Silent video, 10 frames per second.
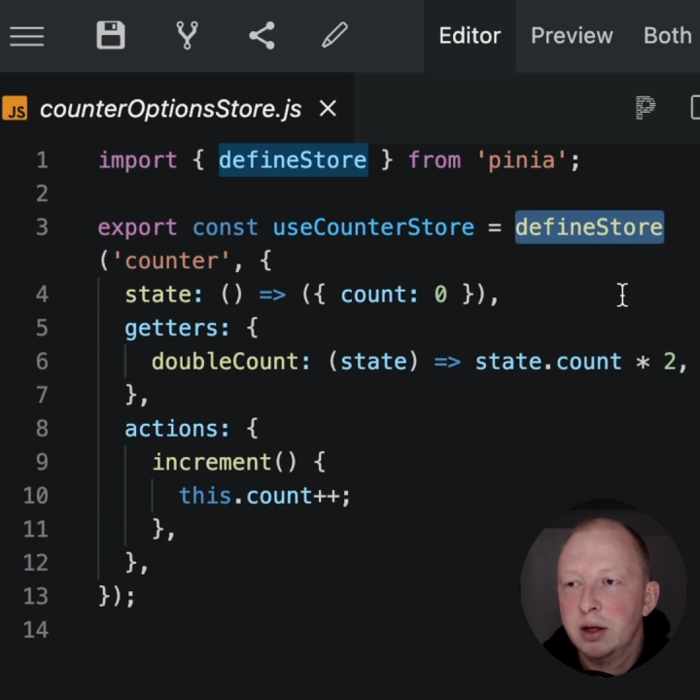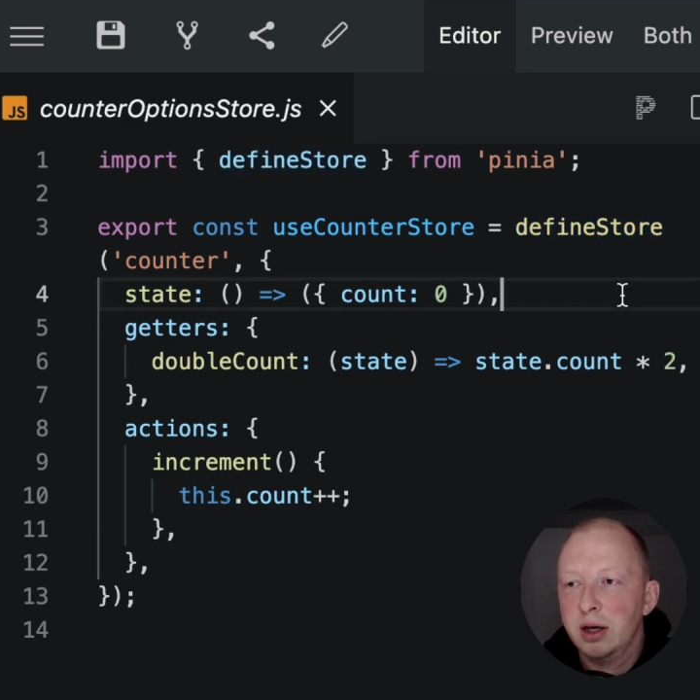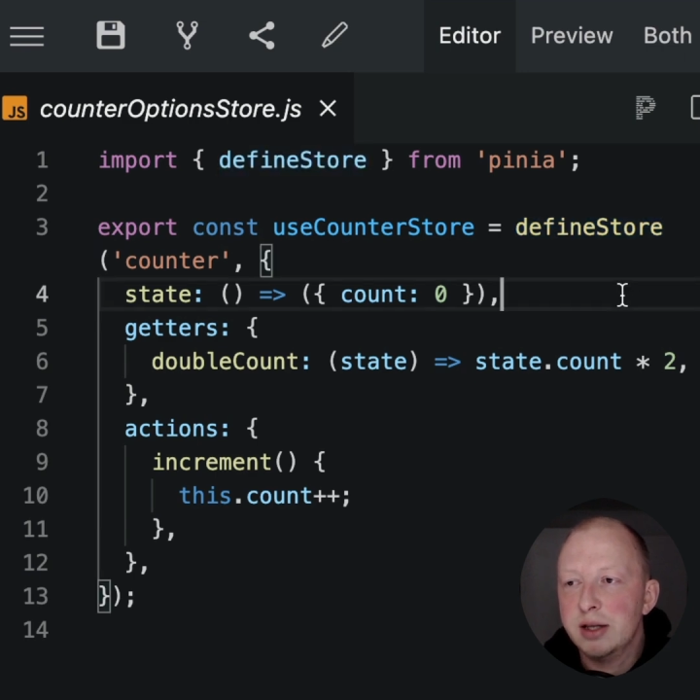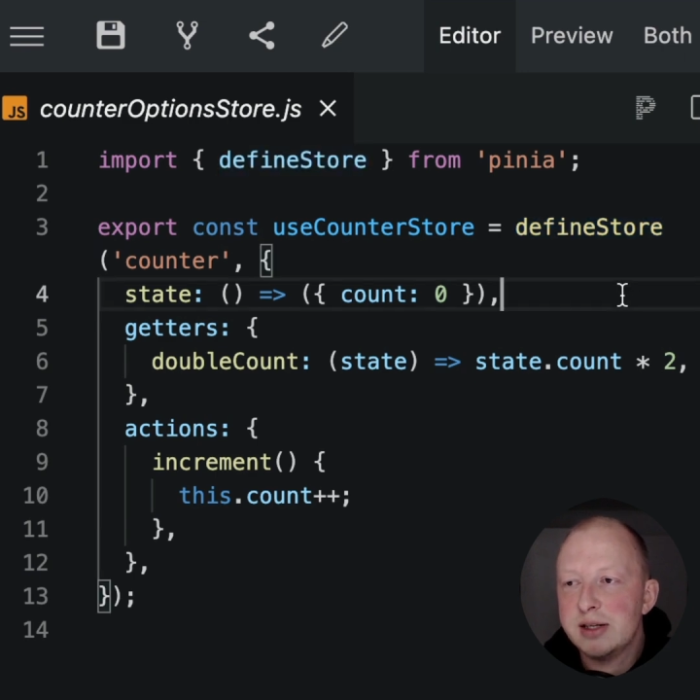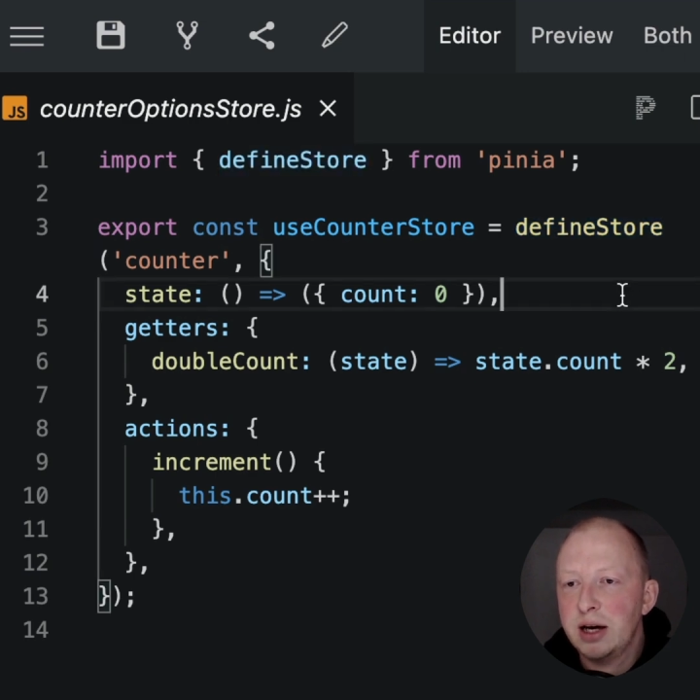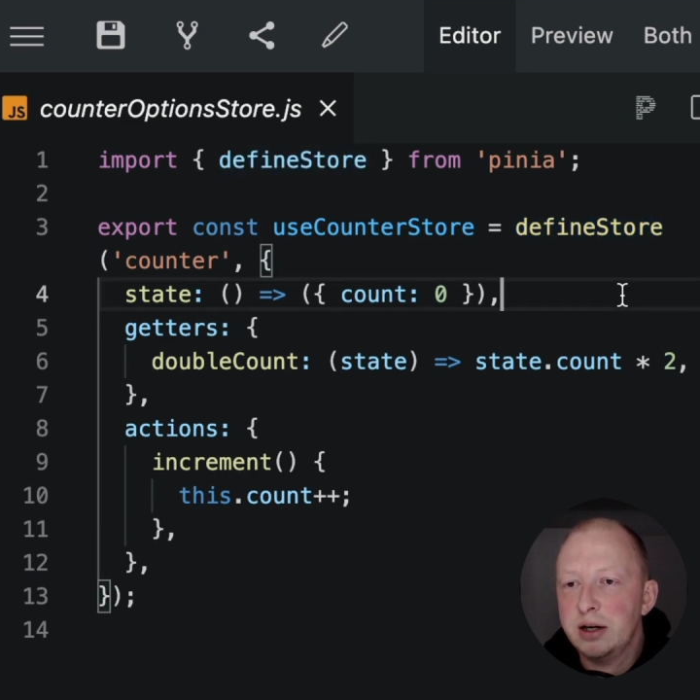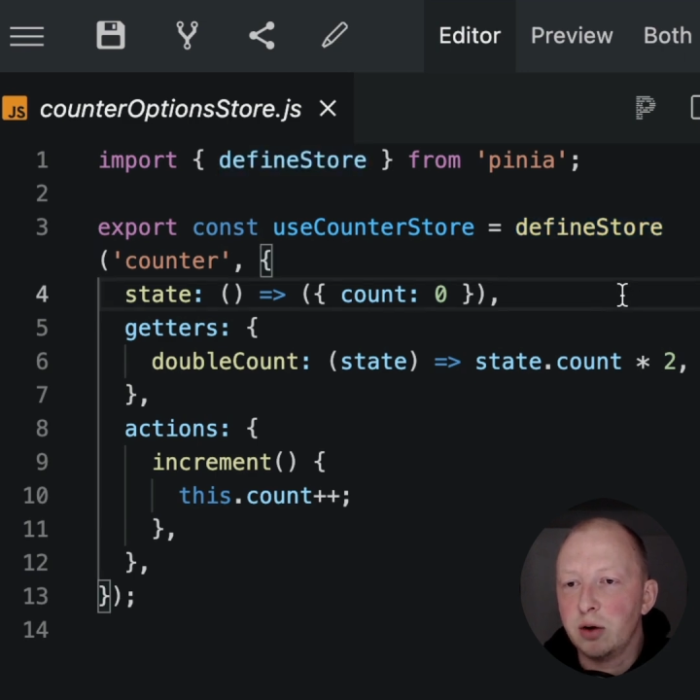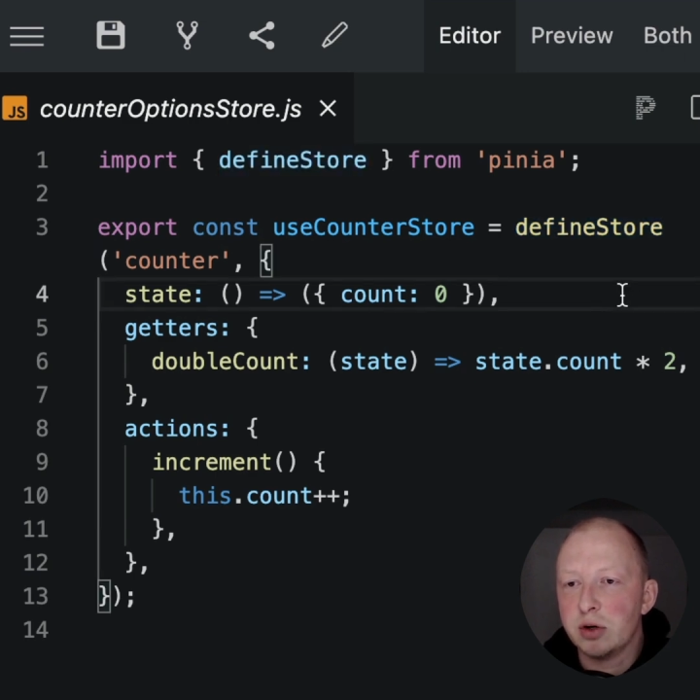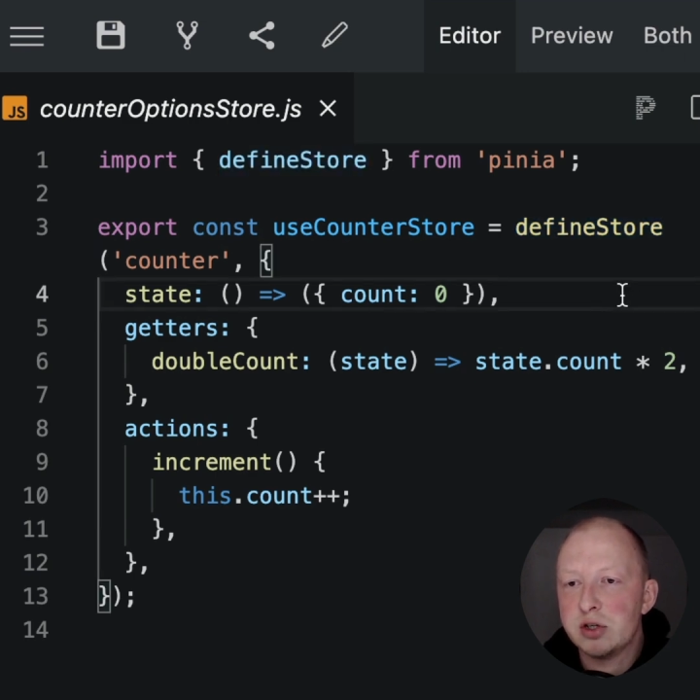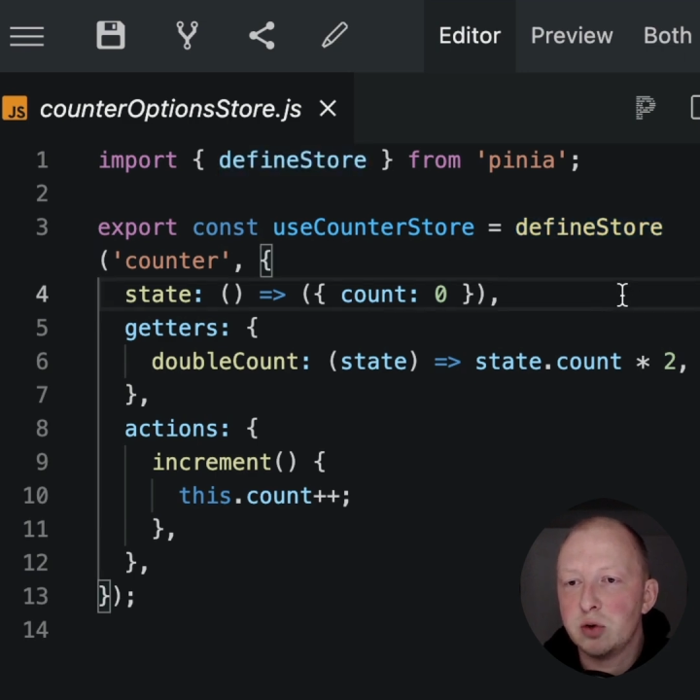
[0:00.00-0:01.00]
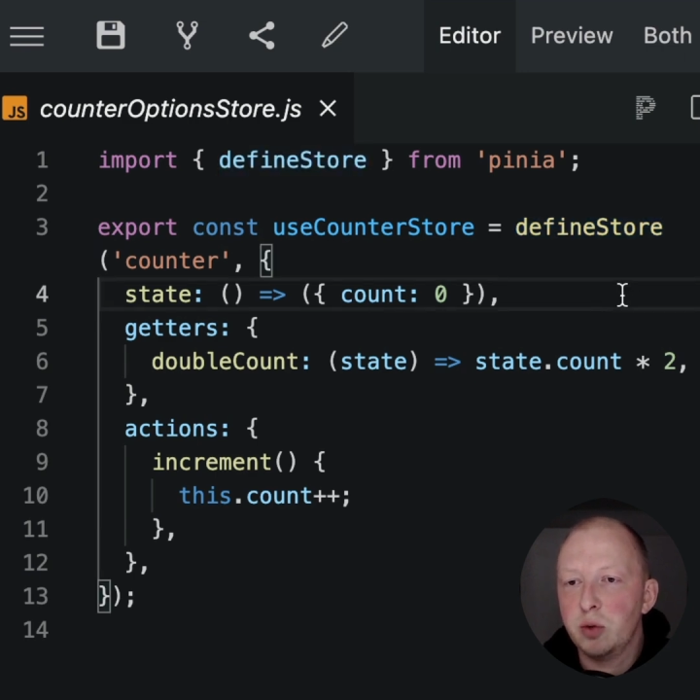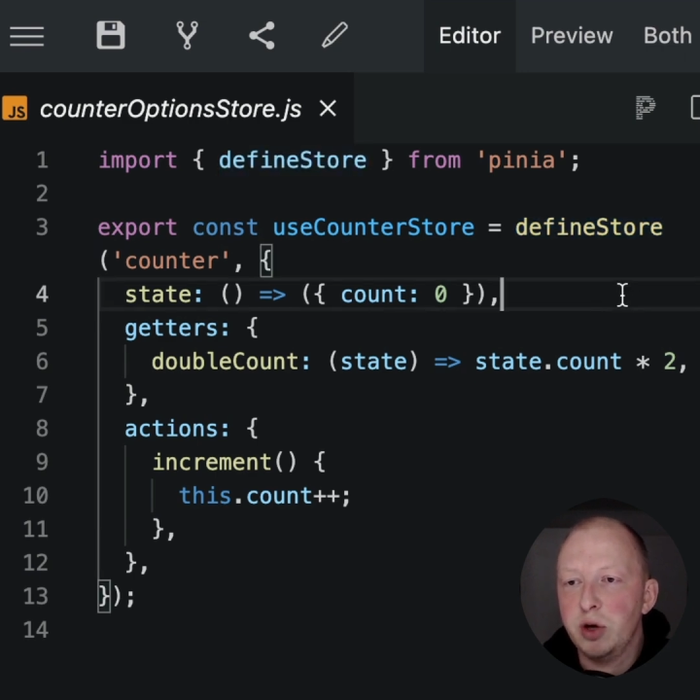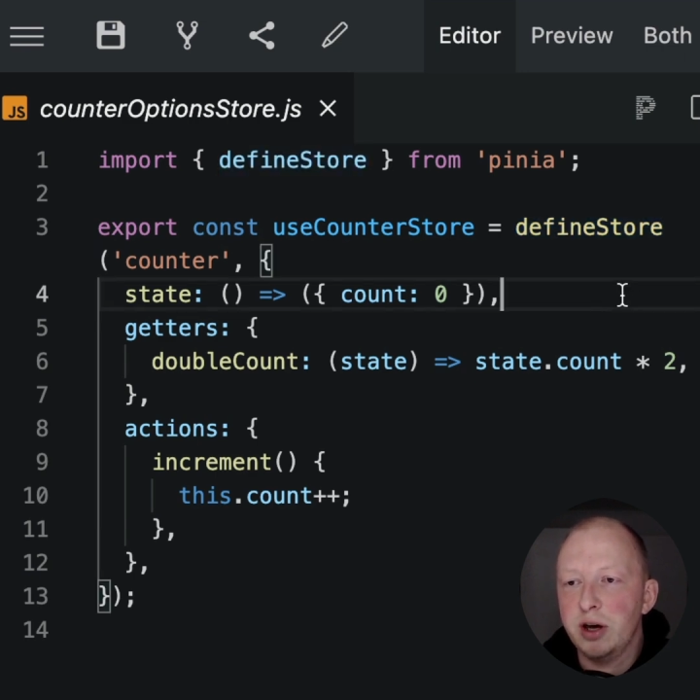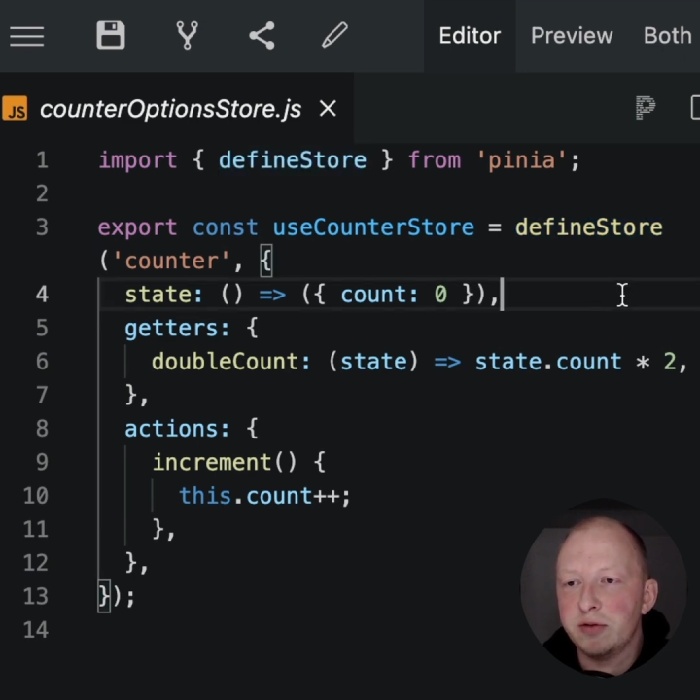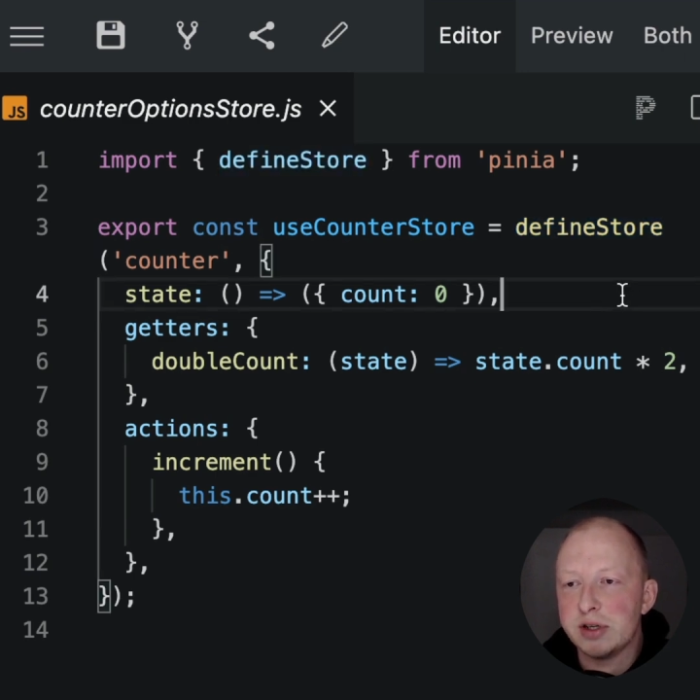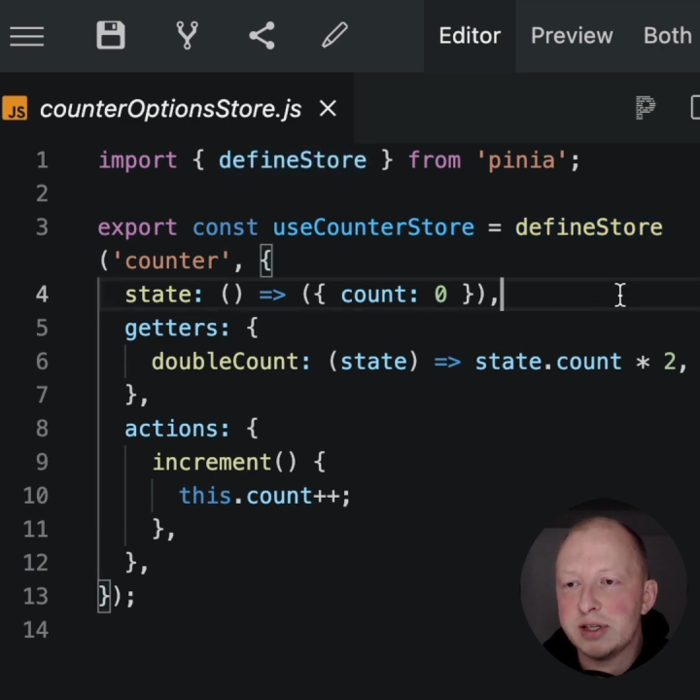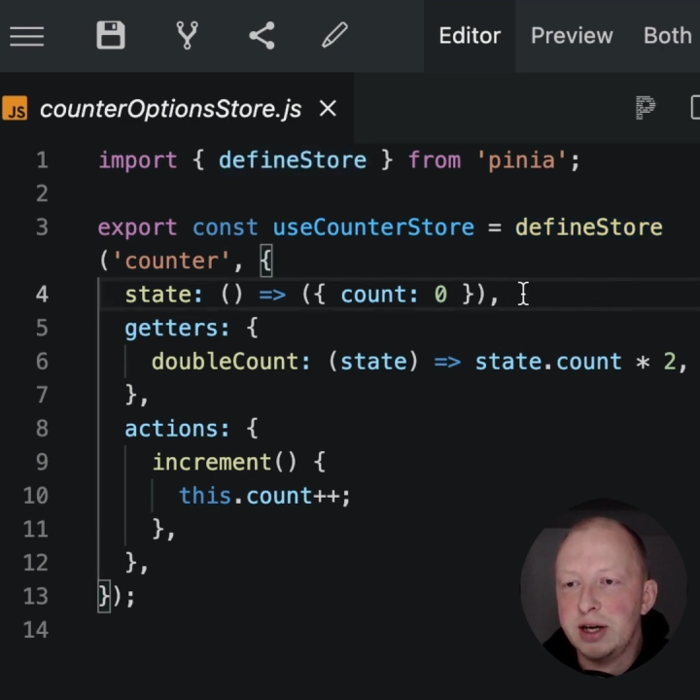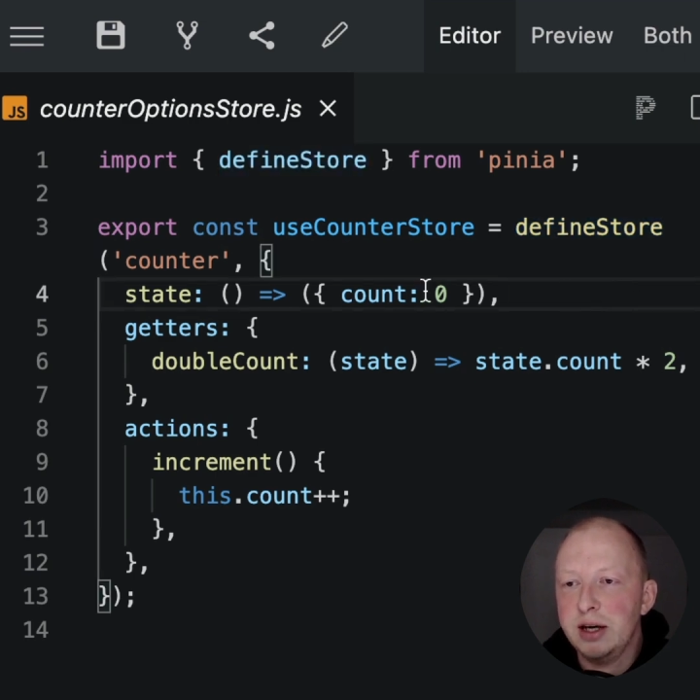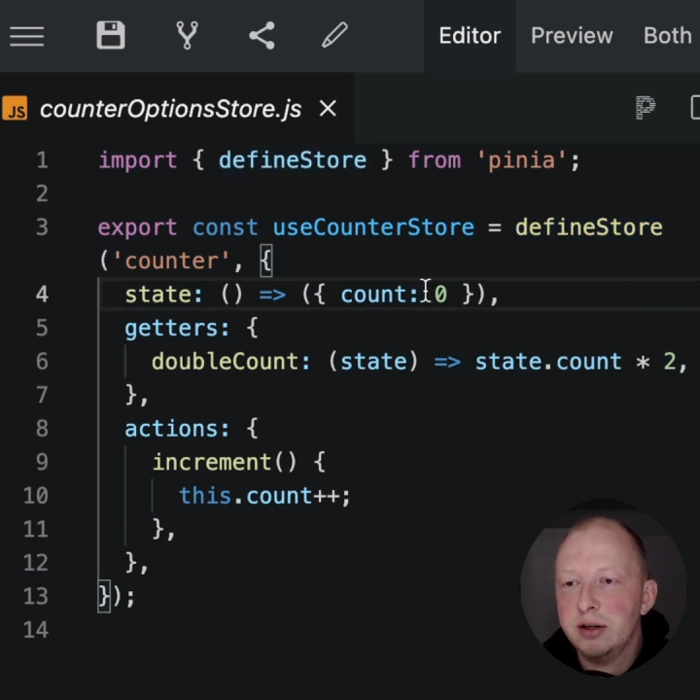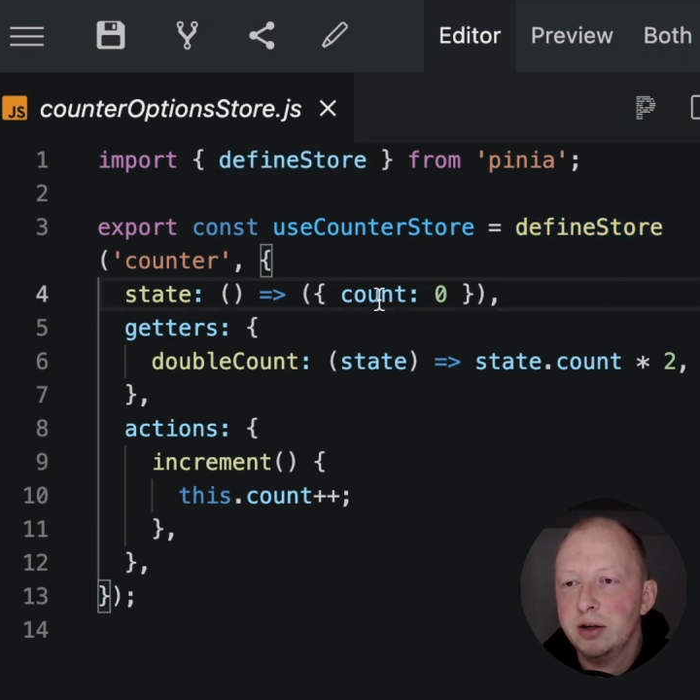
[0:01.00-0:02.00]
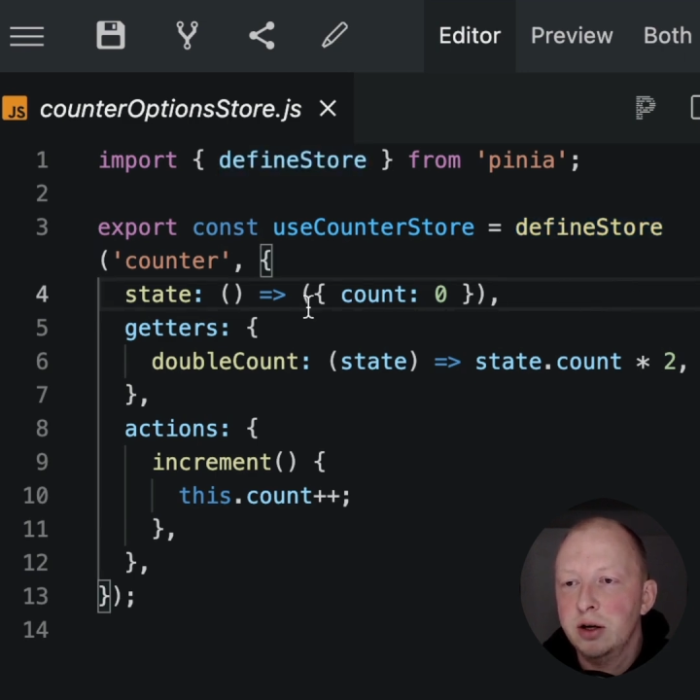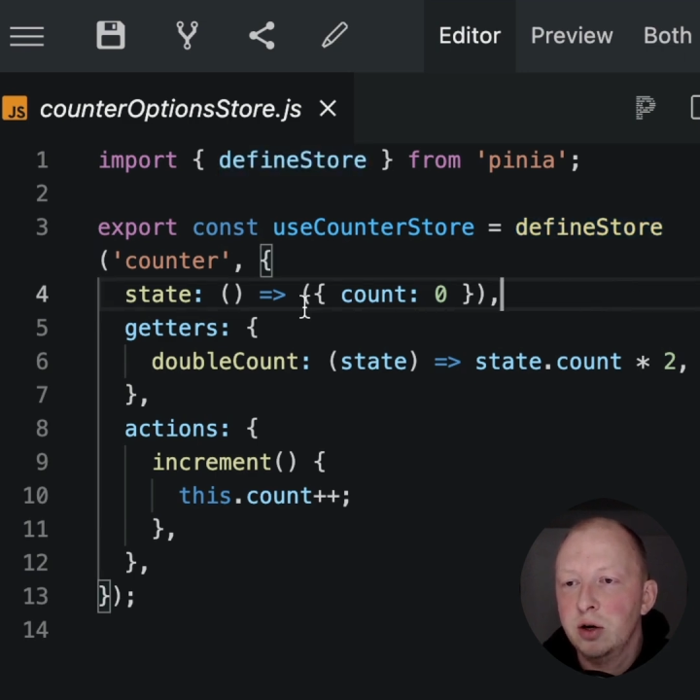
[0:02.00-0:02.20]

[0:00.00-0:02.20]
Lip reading: Inside our store we have a state